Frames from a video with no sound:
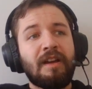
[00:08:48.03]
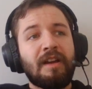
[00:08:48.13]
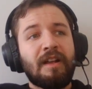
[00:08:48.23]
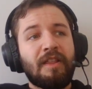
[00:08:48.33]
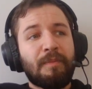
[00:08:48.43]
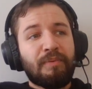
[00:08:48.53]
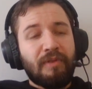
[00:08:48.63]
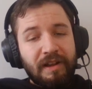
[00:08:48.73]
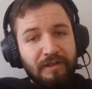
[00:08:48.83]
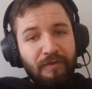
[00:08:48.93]
The
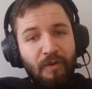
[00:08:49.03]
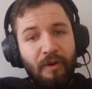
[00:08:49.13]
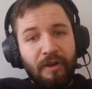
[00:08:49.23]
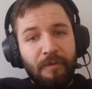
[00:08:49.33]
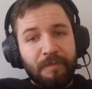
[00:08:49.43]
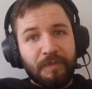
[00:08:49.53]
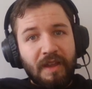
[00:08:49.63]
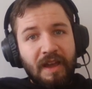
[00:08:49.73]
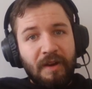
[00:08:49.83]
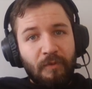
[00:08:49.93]
price of oil
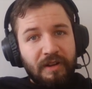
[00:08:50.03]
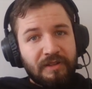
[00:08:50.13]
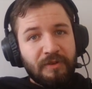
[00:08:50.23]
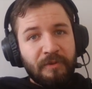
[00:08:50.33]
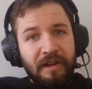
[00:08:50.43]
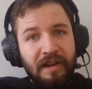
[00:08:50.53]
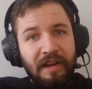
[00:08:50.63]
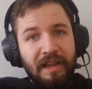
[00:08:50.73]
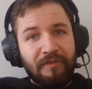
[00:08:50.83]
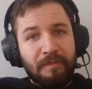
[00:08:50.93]
and what it's doing at
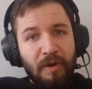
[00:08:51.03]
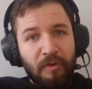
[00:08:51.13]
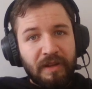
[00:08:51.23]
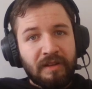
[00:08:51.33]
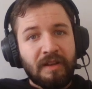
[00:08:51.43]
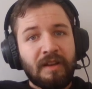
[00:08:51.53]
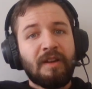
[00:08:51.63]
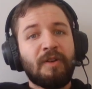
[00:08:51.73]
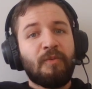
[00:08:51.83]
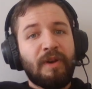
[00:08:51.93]
any given moment
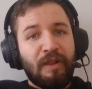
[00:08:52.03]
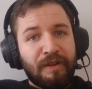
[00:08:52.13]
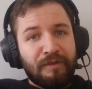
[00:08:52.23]
will